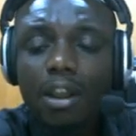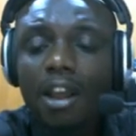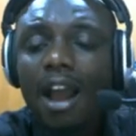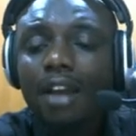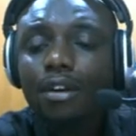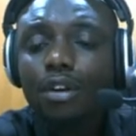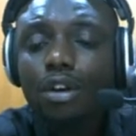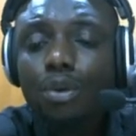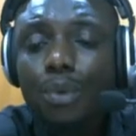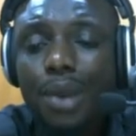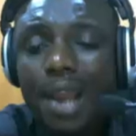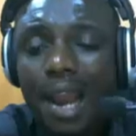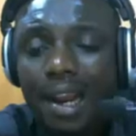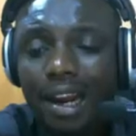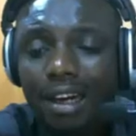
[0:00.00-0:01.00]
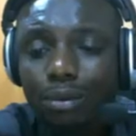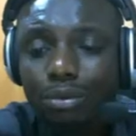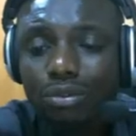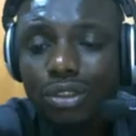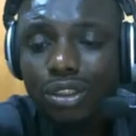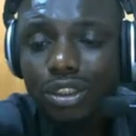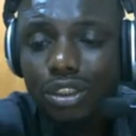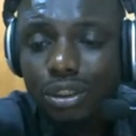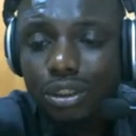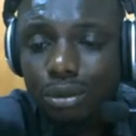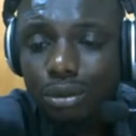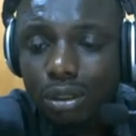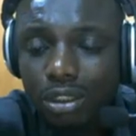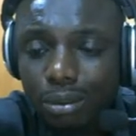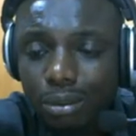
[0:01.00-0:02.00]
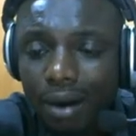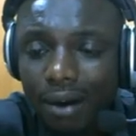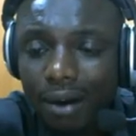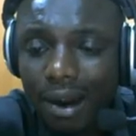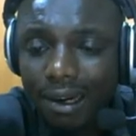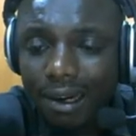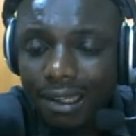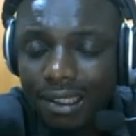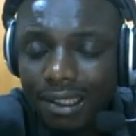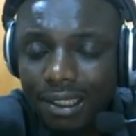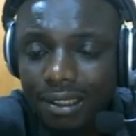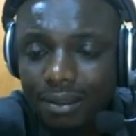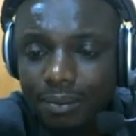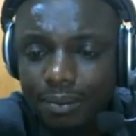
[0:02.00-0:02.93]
and the only way I can remove this description is by right clicking.